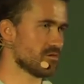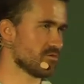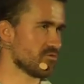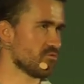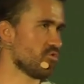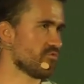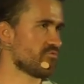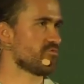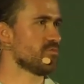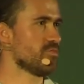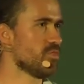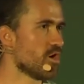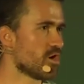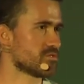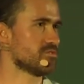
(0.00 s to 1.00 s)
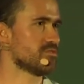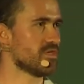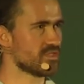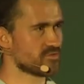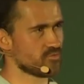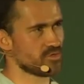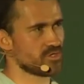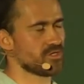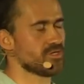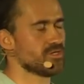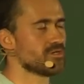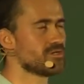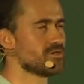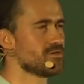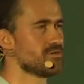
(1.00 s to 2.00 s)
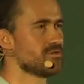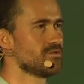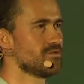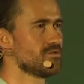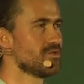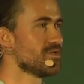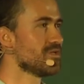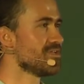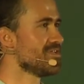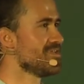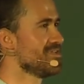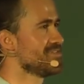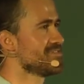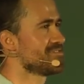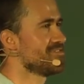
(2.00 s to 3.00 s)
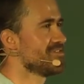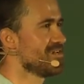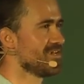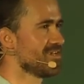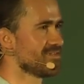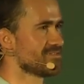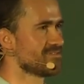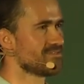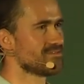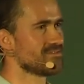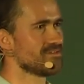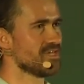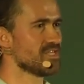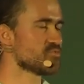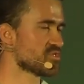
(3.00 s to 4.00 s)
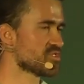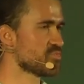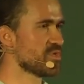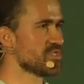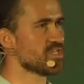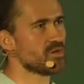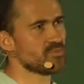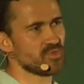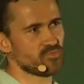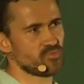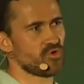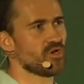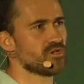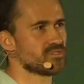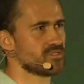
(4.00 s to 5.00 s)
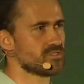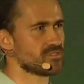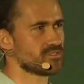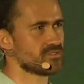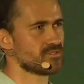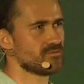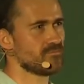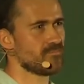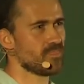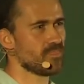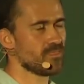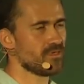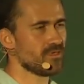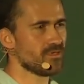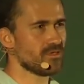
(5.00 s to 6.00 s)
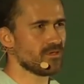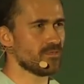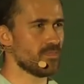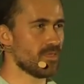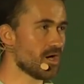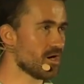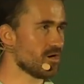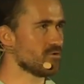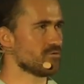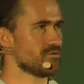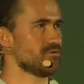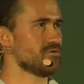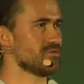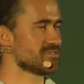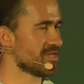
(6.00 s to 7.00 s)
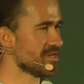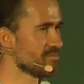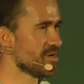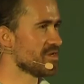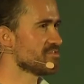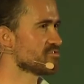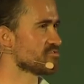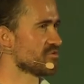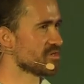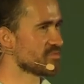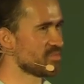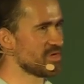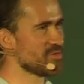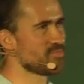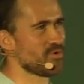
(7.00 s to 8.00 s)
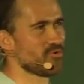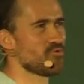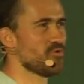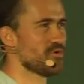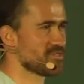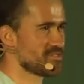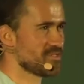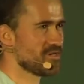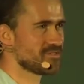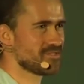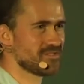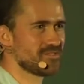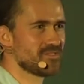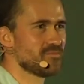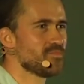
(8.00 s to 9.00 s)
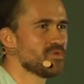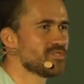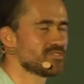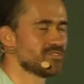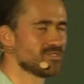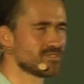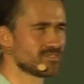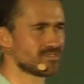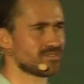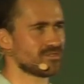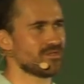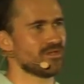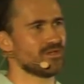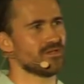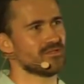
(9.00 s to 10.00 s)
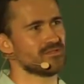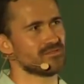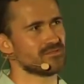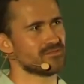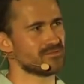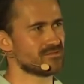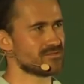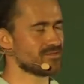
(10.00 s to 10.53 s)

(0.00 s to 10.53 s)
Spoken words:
of not networking is that it would speed up the process. Now, as I'm mentoring people who are starting their business, and